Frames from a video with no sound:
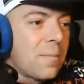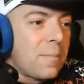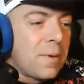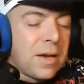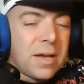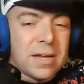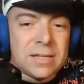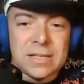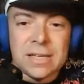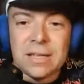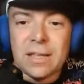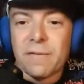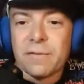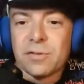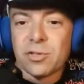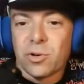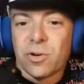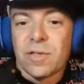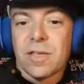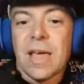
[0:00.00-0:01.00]
Because I
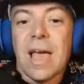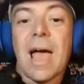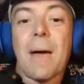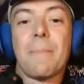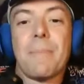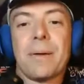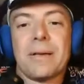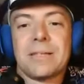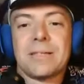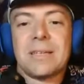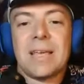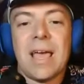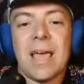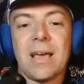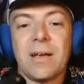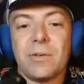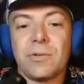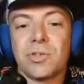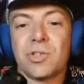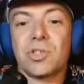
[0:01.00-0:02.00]
love sort of the epic
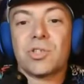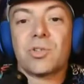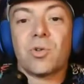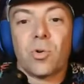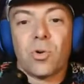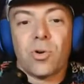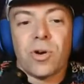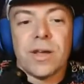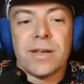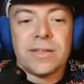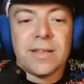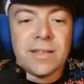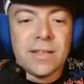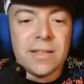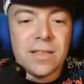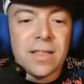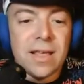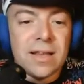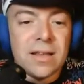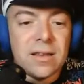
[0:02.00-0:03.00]
scale stories
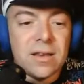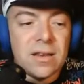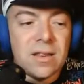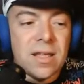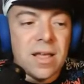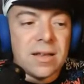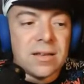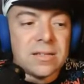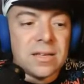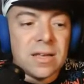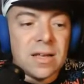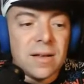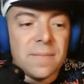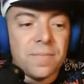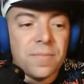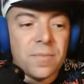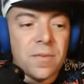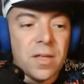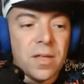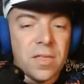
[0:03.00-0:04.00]
that
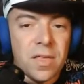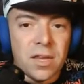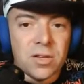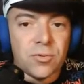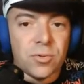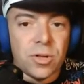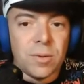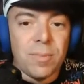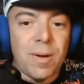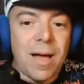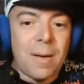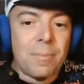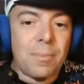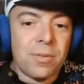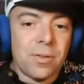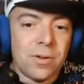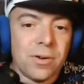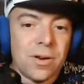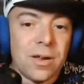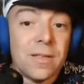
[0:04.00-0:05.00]
is really
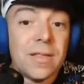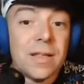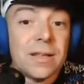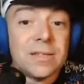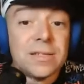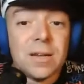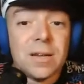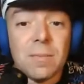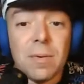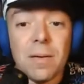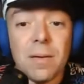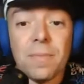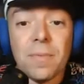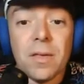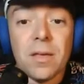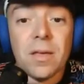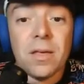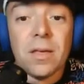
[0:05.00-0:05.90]
popular in that cinema.